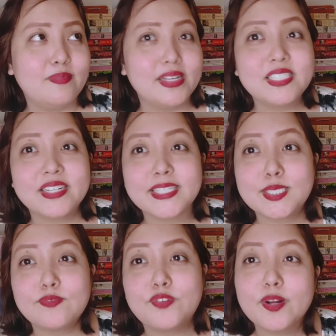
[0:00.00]

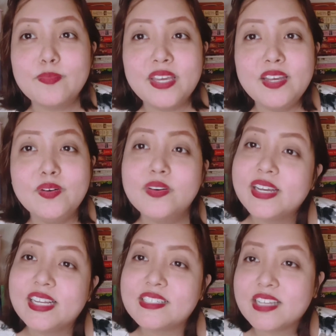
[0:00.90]
interest for me, who
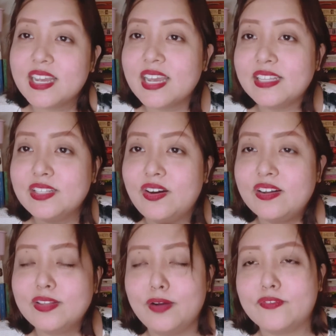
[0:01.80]
is a
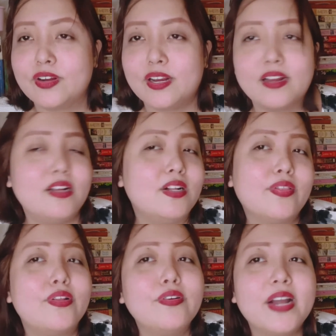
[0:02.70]
dog lover
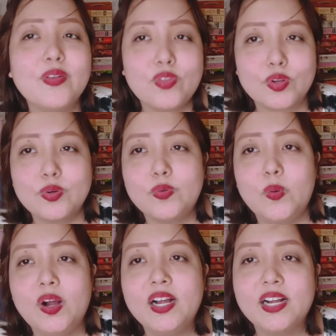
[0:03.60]
through and
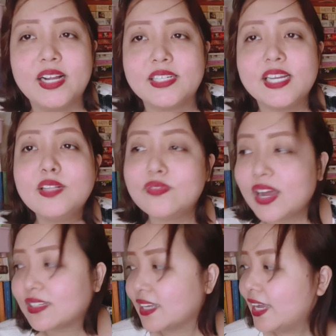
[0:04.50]
through. In
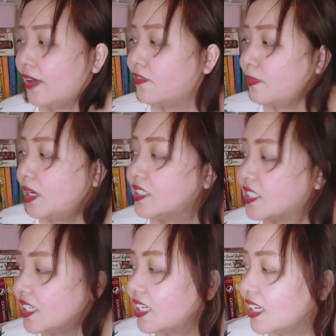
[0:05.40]
fact, I have
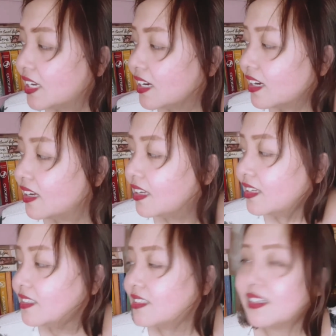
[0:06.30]
Munchie here
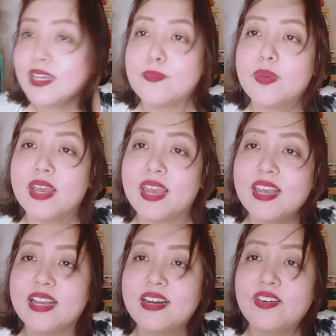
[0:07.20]

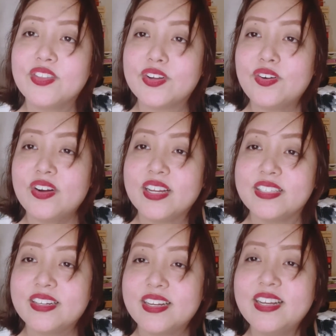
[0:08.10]
sleeping on the
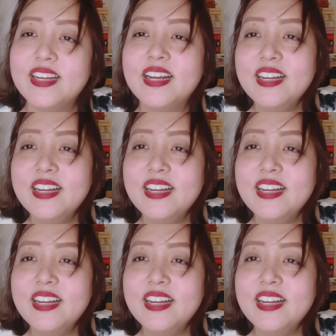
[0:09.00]
corner